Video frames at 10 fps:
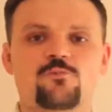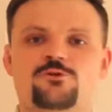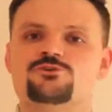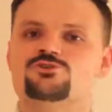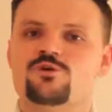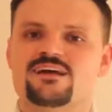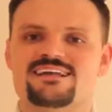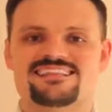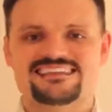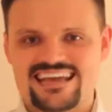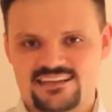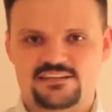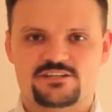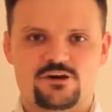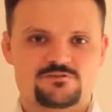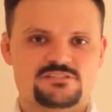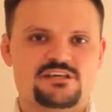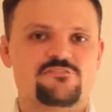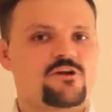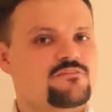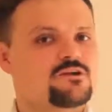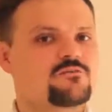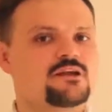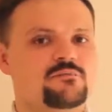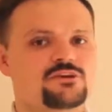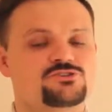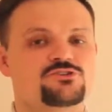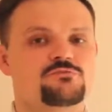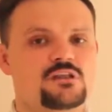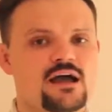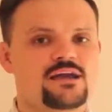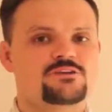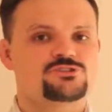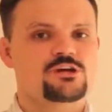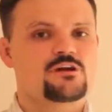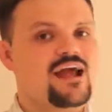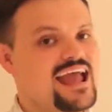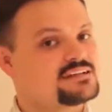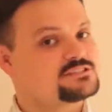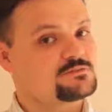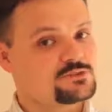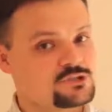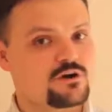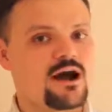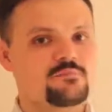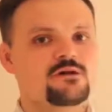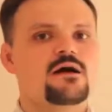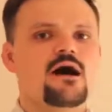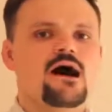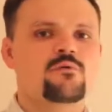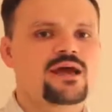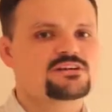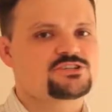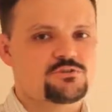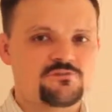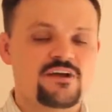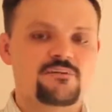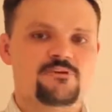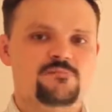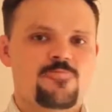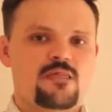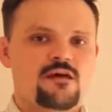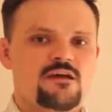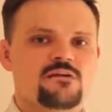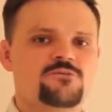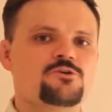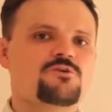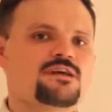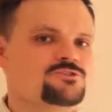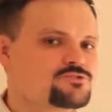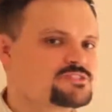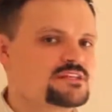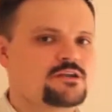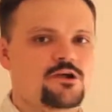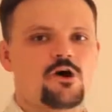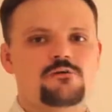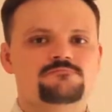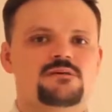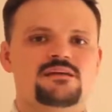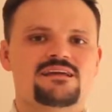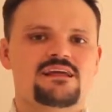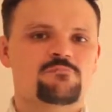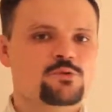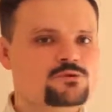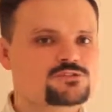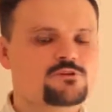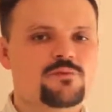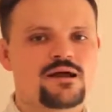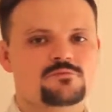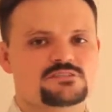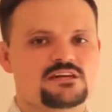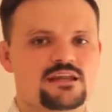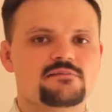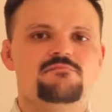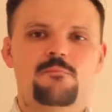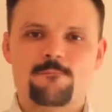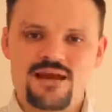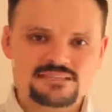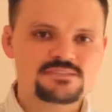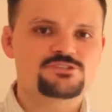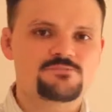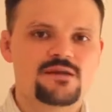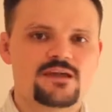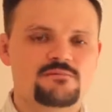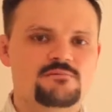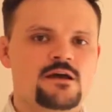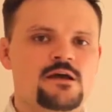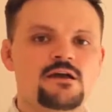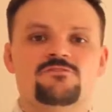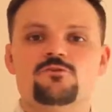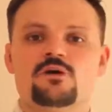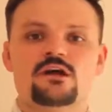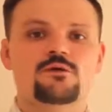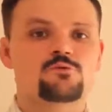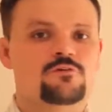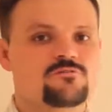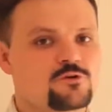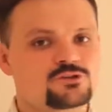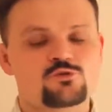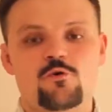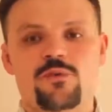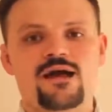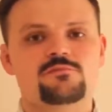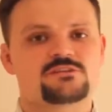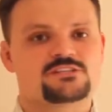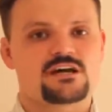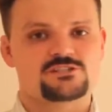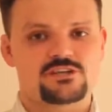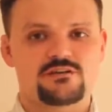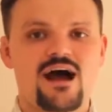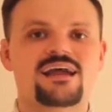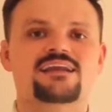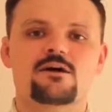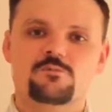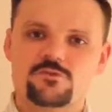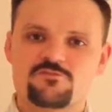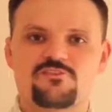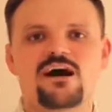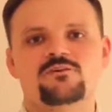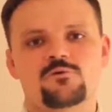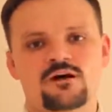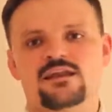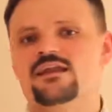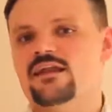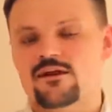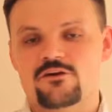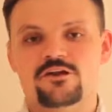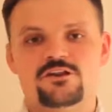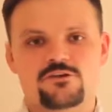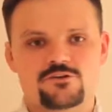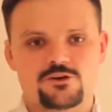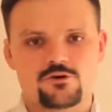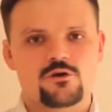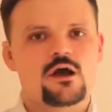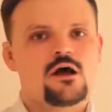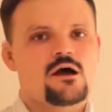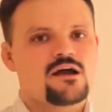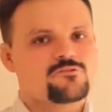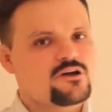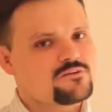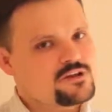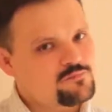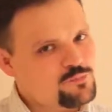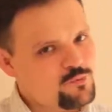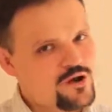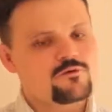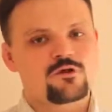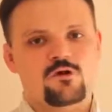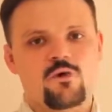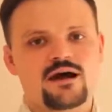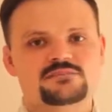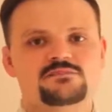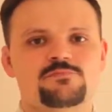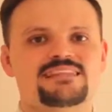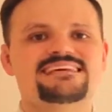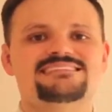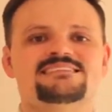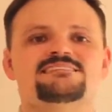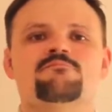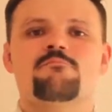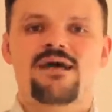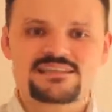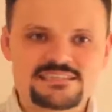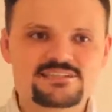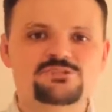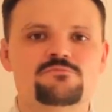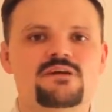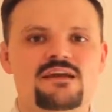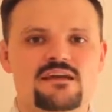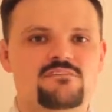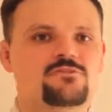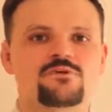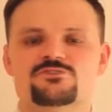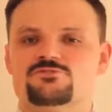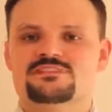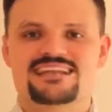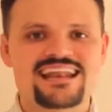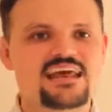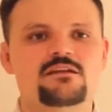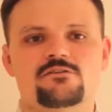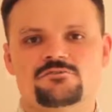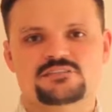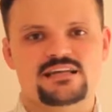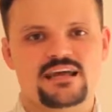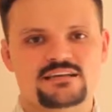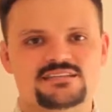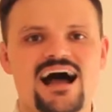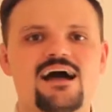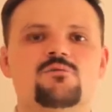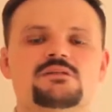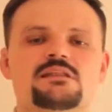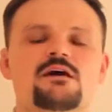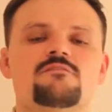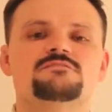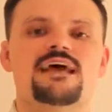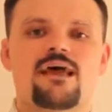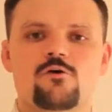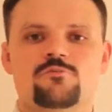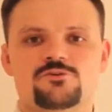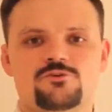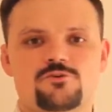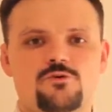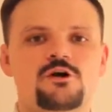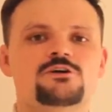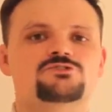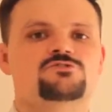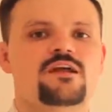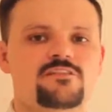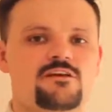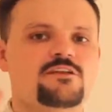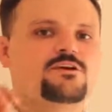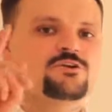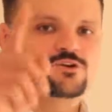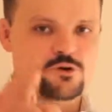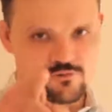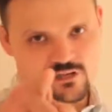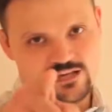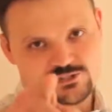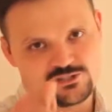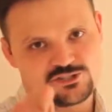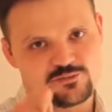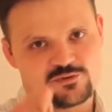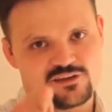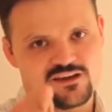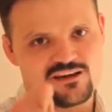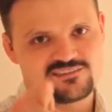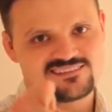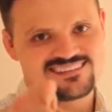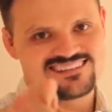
I hope you're enjoying the Daily Dose. If you haven't already, make sure you like, share, and subscribe. I want to ask you a favor. If you're interested at all in a personal Bible study, message me. If you want to come to a virtual Bible discussion, I can help you find one in an area near you. If you have any prayer requests, please message me. If you're interested in any of those things, I would love to help you strengthen your relationship with God.